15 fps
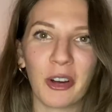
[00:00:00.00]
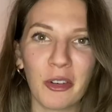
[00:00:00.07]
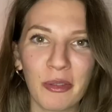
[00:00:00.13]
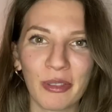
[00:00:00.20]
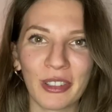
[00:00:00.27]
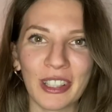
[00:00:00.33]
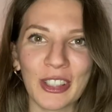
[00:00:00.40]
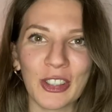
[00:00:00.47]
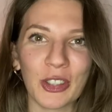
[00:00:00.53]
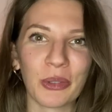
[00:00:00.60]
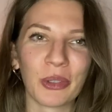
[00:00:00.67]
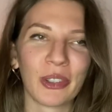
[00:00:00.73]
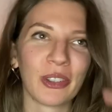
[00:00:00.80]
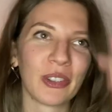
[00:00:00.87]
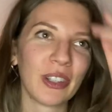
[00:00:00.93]
Hopefully she
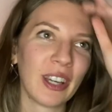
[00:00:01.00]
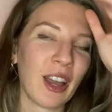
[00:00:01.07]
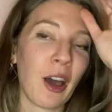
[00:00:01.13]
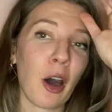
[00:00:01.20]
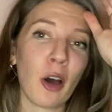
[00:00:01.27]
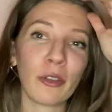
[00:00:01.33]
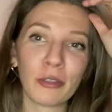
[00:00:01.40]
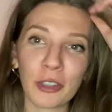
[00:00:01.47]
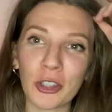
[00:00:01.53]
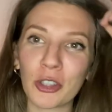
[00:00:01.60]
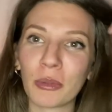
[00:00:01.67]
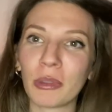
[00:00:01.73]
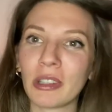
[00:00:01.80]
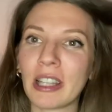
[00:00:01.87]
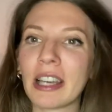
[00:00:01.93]
will
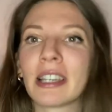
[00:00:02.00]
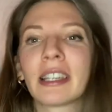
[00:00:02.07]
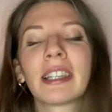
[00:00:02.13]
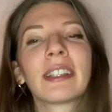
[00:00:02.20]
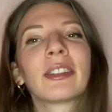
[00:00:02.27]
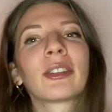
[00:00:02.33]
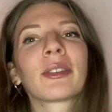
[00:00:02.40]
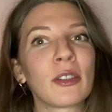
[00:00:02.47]
like it.